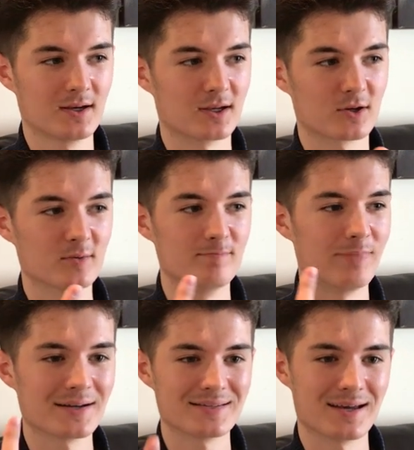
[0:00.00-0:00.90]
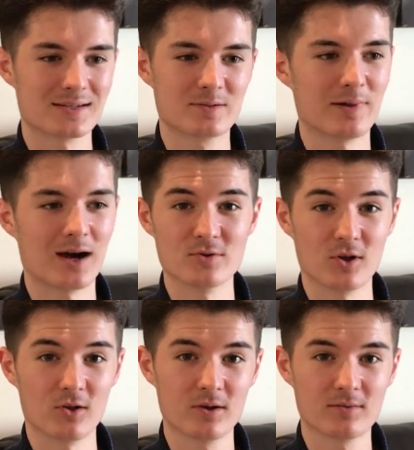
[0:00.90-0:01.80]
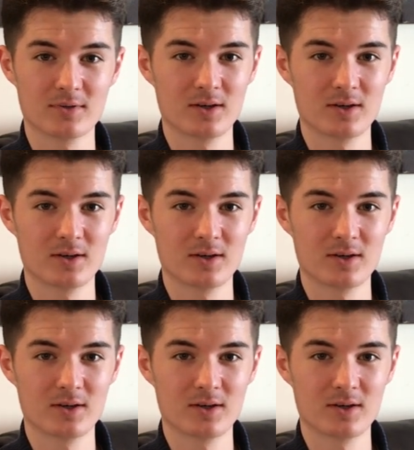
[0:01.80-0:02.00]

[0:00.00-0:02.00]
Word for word: You could back test pound dollar,